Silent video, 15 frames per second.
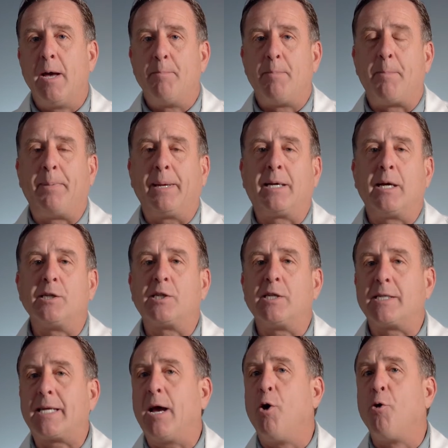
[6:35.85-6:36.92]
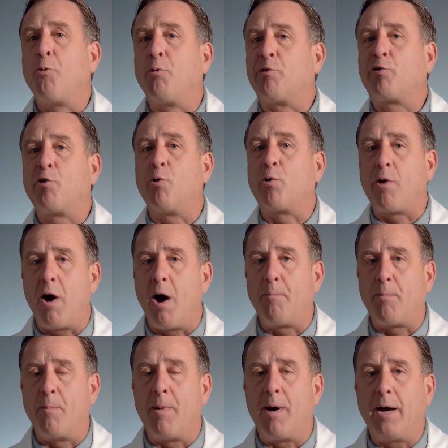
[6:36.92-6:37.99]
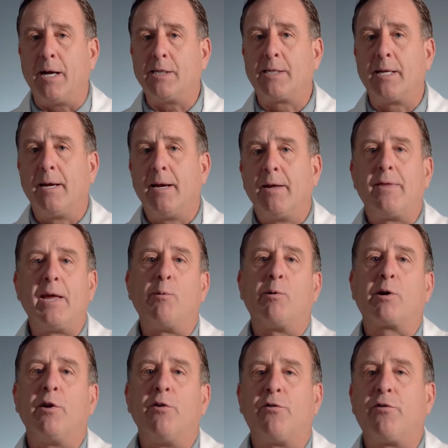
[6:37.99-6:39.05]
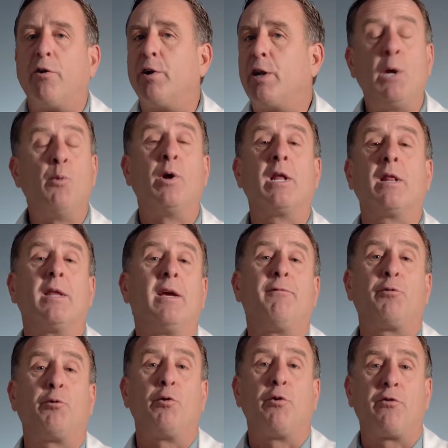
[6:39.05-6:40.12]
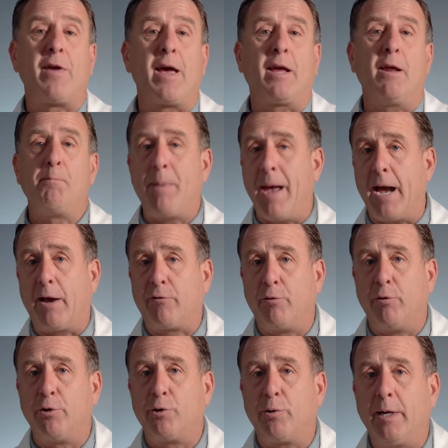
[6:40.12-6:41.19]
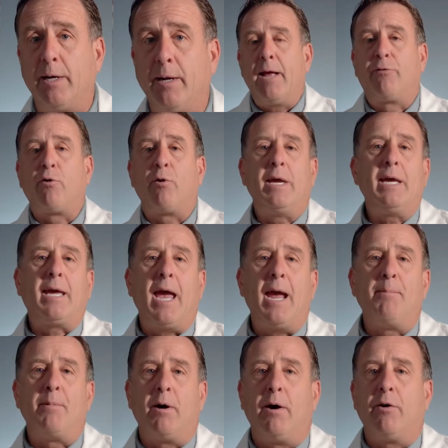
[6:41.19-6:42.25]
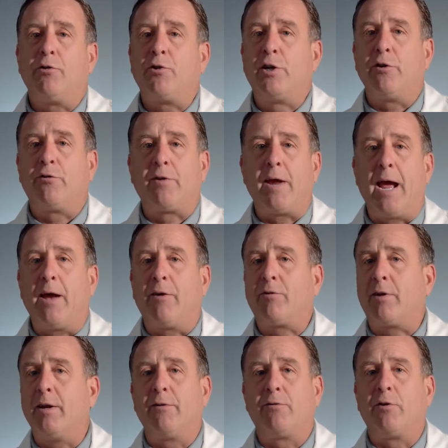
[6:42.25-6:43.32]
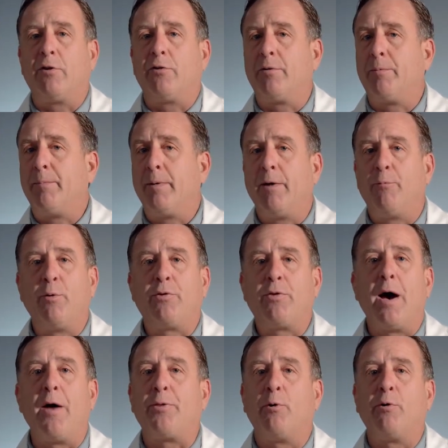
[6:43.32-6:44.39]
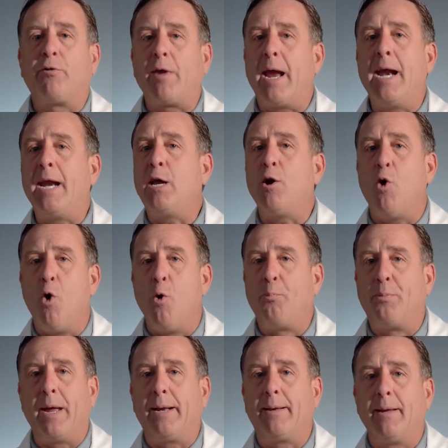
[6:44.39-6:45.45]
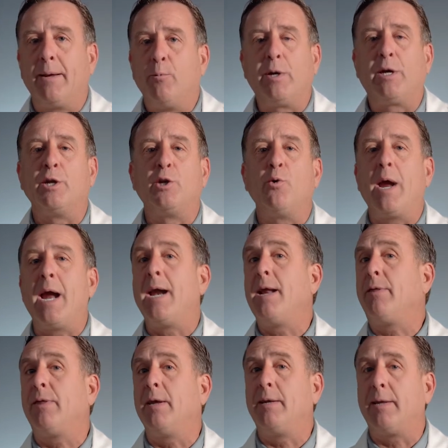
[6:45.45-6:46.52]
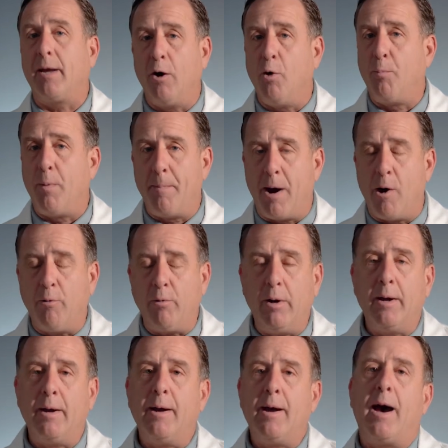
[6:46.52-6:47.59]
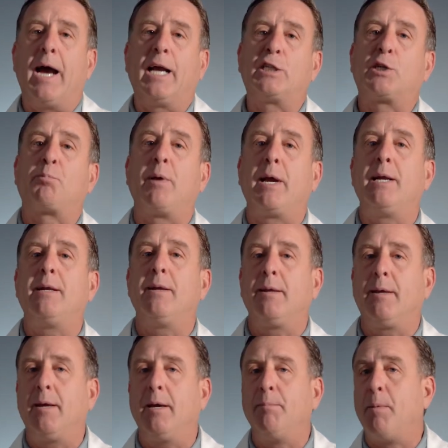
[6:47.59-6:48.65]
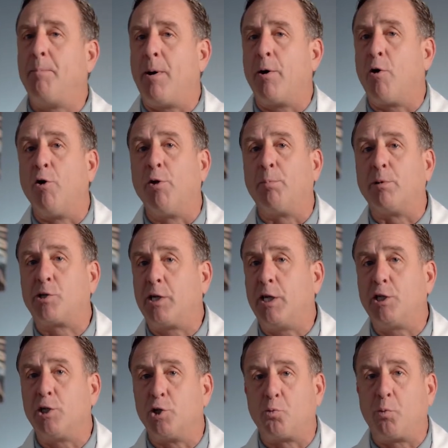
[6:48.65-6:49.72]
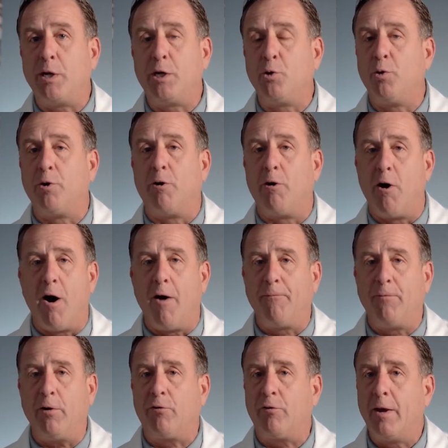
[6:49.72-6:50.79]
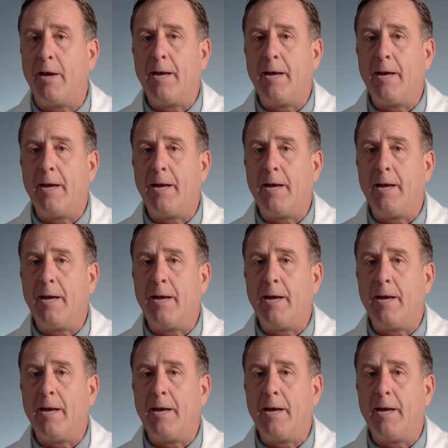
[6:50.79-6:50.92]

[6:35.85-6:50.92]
but because his health was so compromised, they were concerned he wouldn't live through a second back surgery. And so he came to us just asking if we thought there was any hope that we could do anything to help him out. I explained to him about all the procedures we do in our office,